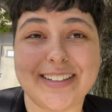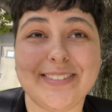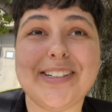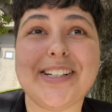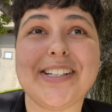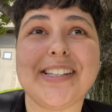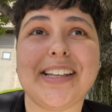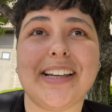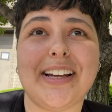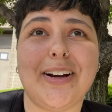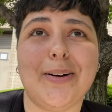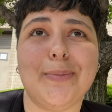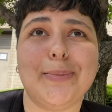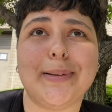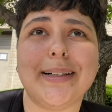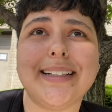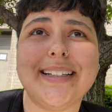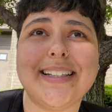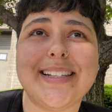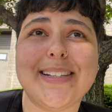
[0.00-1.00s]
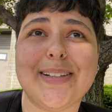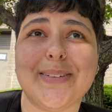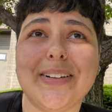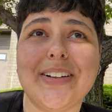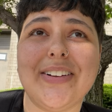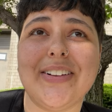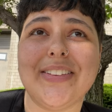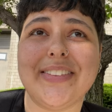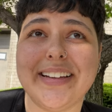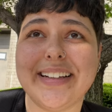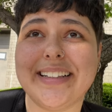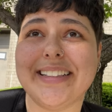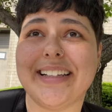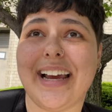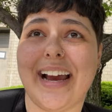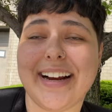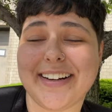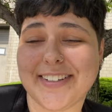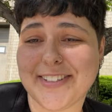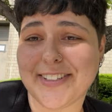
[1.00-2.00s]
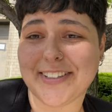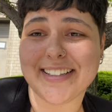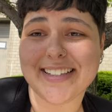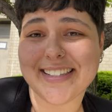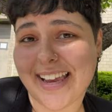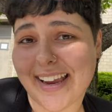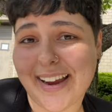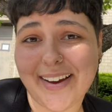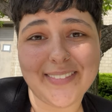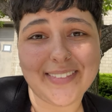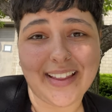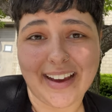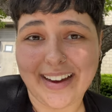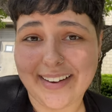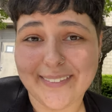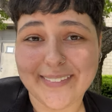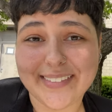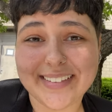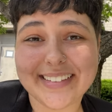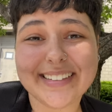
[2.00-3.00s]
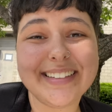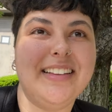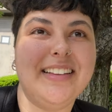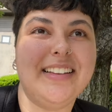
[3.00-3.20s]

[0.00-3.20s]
which is like a pretty surreal thing to actually say out loud.